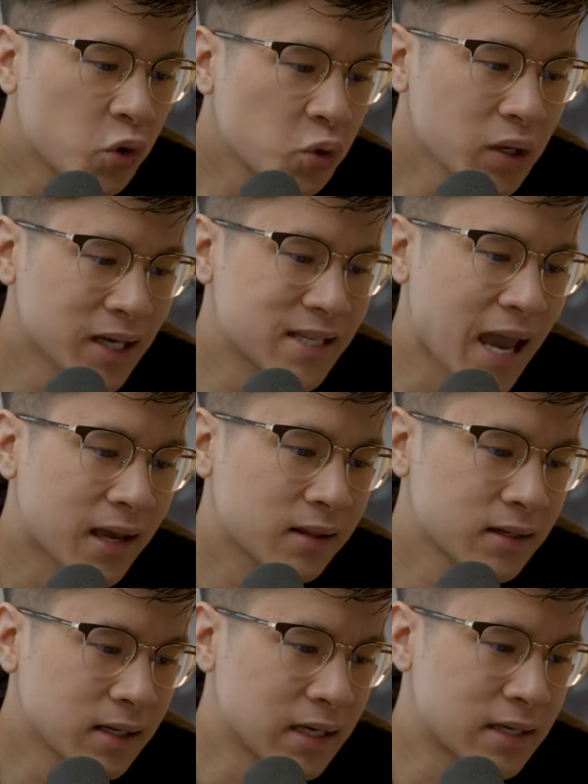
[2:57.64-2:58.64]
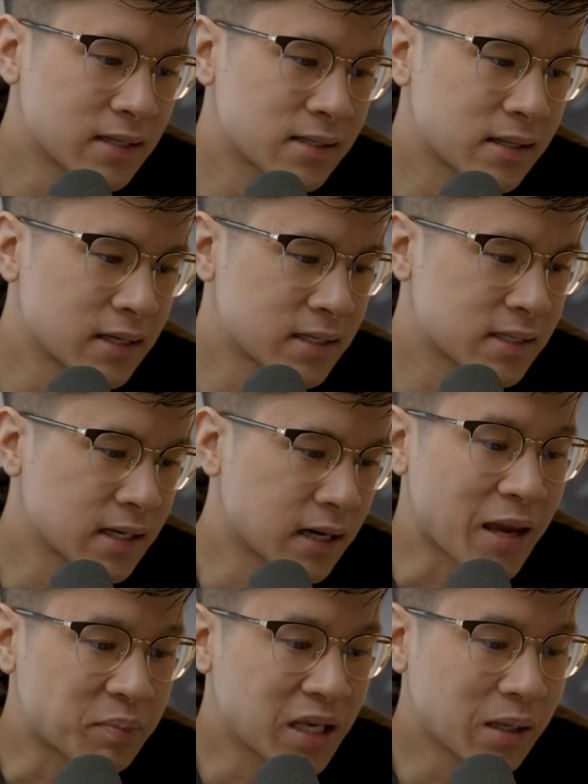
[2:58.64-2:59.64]
who exactly is this
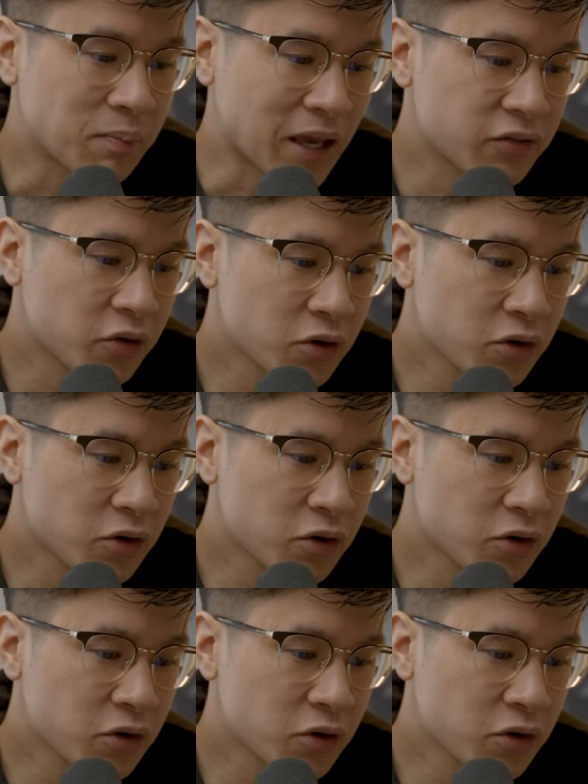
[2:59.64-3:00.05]
IP made